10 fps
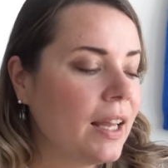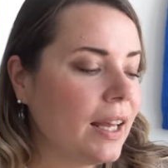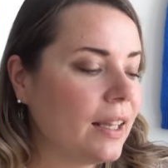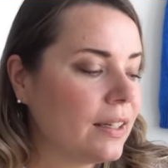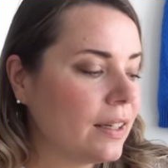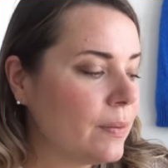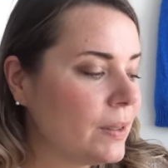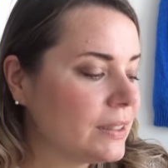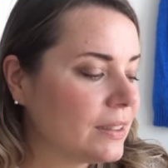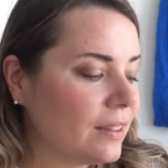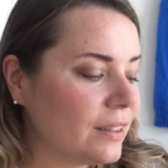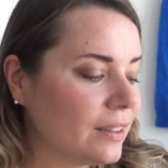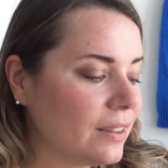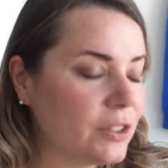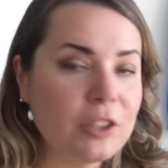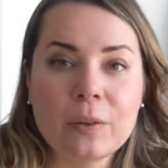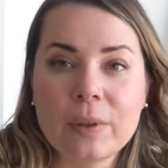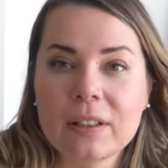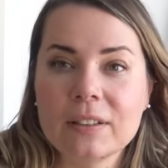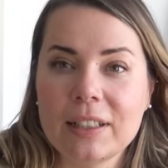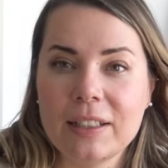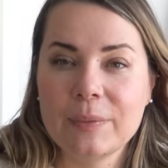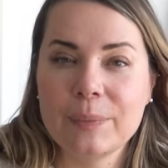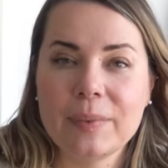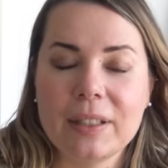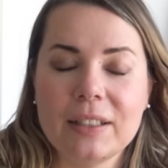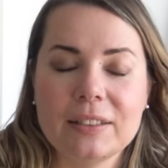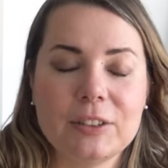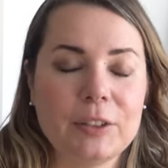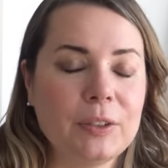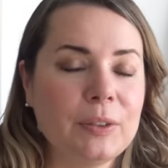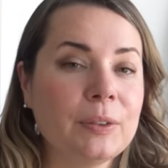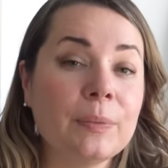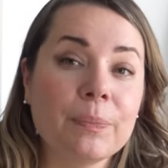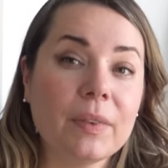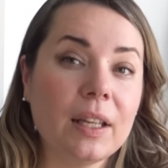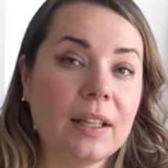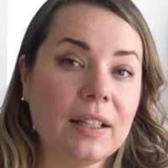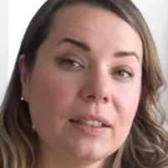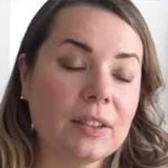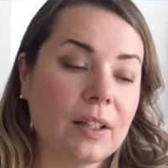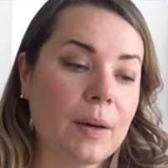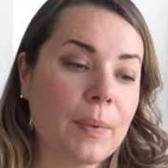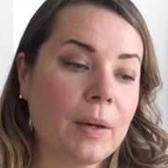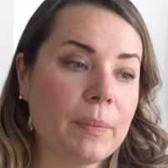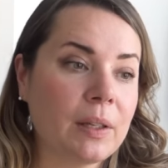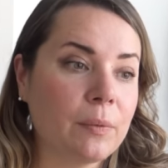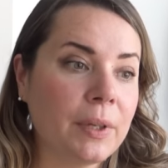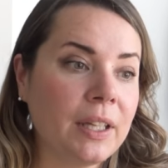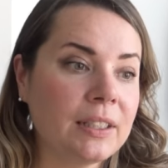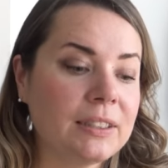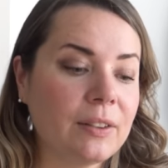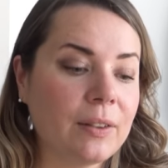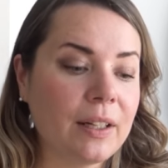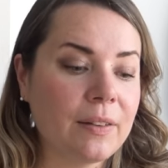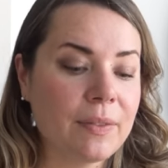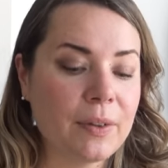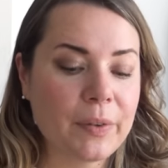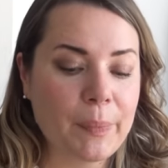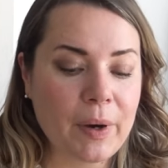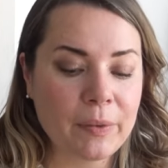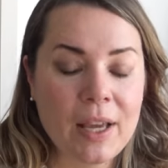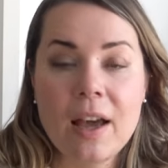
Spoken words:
And I will start showing them to you in the upcoming week. So I thought about